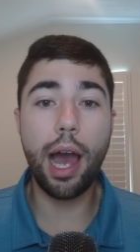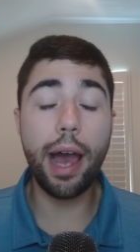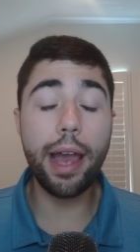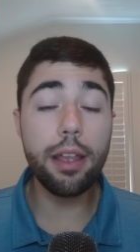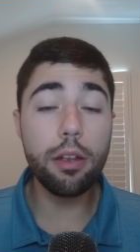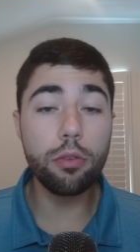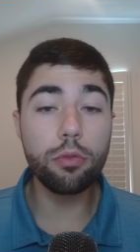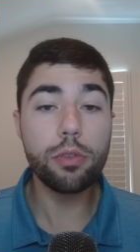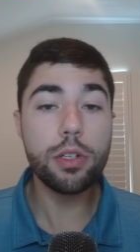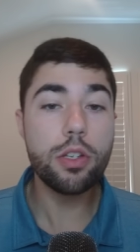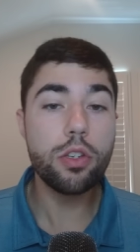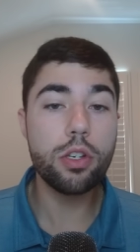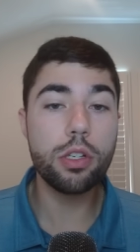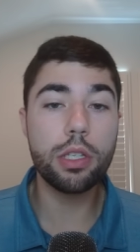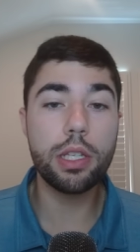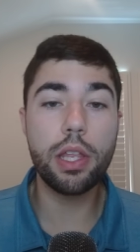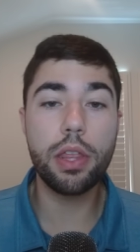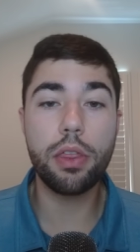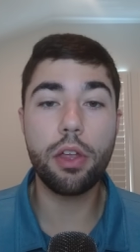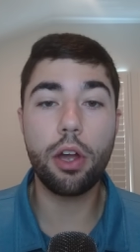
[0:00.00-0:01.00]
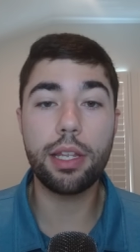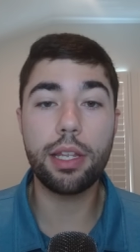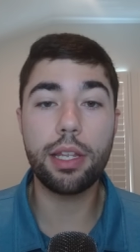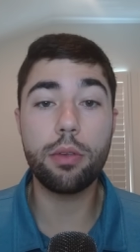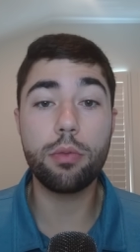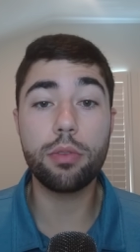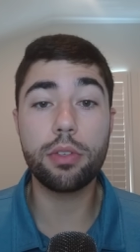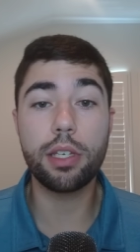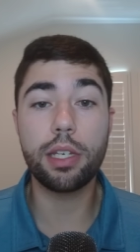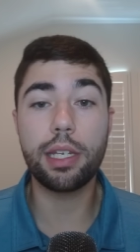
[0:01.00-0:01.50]
I originally thought he
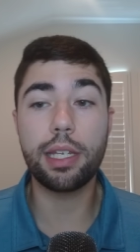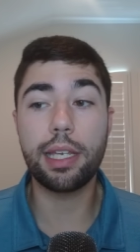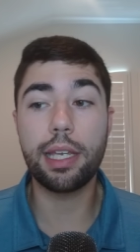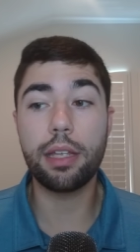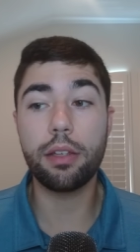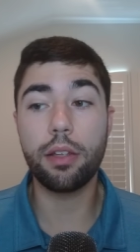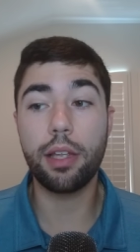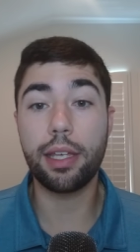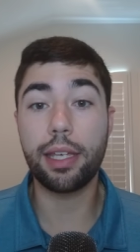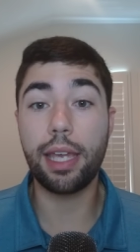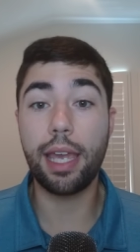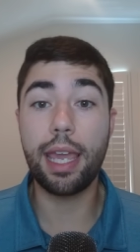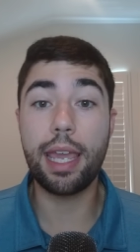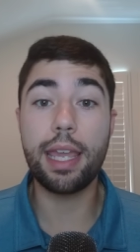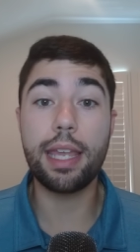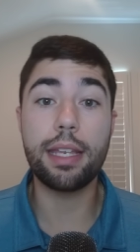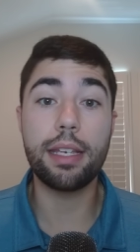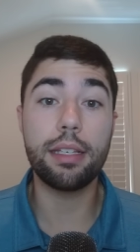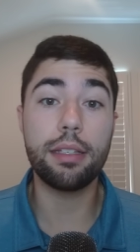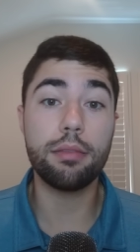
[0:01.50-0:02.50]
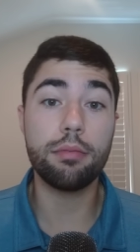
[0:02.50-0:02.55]
was going to get like eight